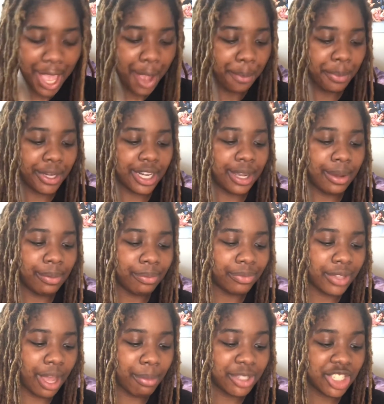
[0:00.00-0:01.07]
But I'm
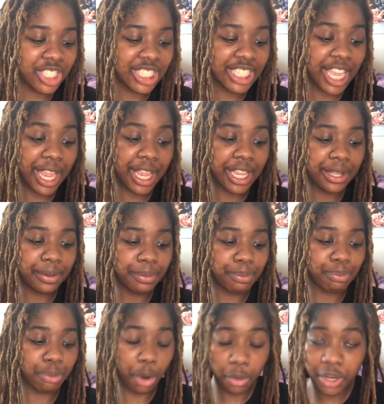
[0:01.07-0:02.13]
going to just say
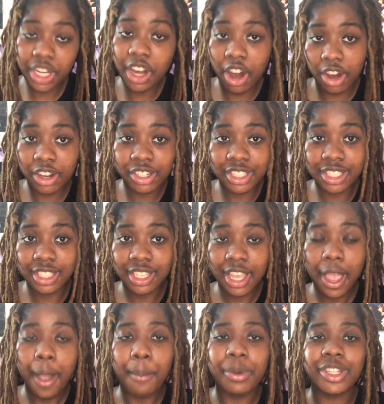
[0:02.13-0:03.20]
broken hearts,
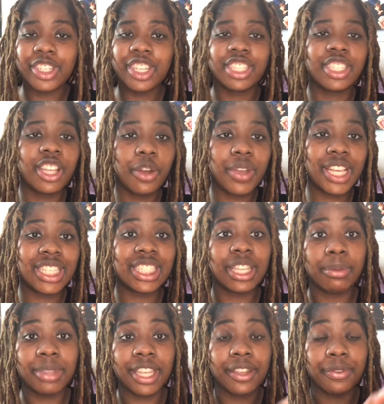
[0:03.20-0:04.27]
but just know it's
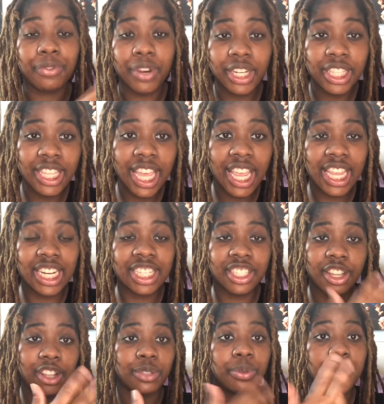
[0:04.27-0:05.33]
something in front of that, and it
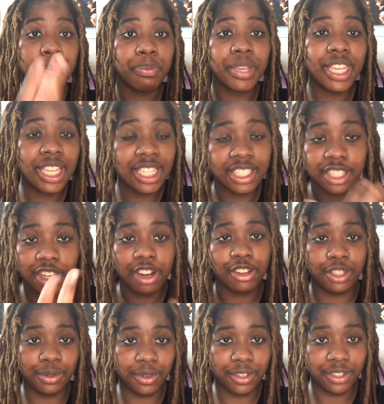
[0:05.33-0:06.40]
starts with a B. It's a
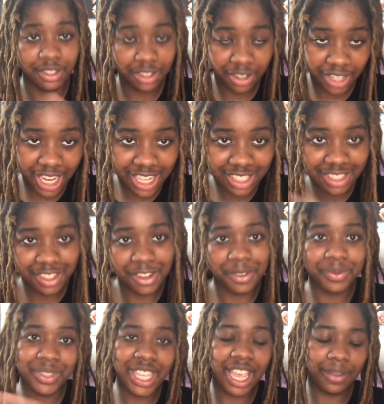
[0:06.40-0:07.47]
curse word, okay?
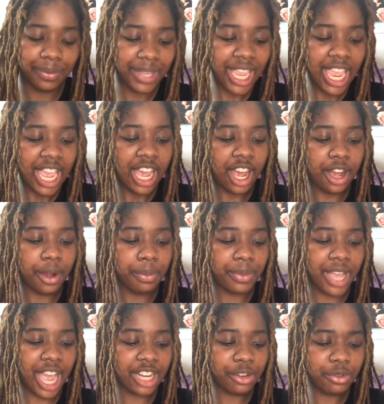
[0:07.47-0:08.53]
So, yeah.
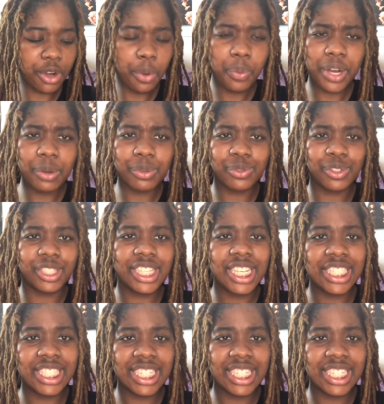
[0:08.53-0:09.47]
I don't know when it was released.